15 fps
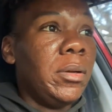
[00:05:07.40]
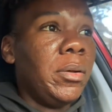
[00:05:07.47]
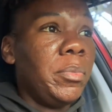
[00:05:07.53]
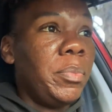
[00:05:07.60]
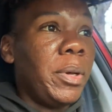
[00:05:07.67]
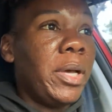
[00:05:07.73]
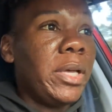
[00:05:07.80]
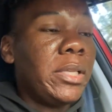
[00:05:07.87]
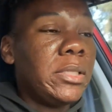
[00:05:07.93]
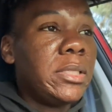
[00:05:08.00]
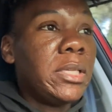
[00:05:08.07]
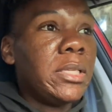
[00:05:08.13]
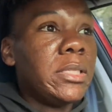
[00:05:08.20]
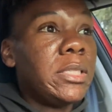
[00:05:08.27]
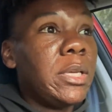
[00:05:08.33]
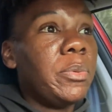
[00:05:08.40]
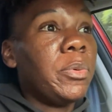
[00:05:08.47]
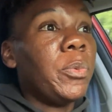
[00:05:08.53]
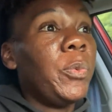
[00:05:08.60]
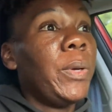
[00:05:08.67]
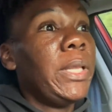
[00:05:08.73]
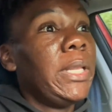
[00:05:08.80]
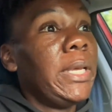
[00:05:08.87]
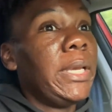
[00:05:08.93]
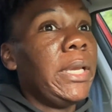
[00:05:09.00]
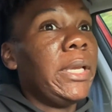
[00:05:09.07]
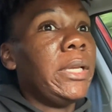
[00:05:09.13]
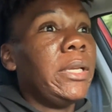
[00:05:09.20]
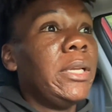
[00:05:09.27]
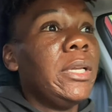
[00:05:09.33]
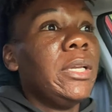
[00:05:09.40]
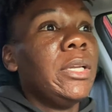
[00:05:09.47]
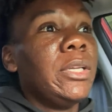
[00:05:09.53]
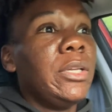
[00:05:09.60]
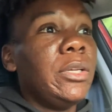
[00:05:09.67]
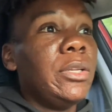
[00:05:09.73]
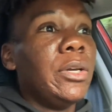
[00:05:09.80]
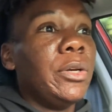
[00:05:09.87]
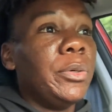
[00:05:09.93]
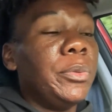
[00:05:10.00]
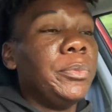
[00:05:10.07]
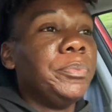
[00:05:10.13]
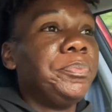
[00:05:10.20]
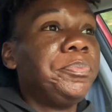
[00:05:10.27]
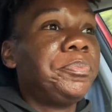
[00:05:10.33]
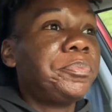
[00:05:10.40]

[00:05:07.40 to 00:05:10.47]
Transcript: But since they were willing, you know,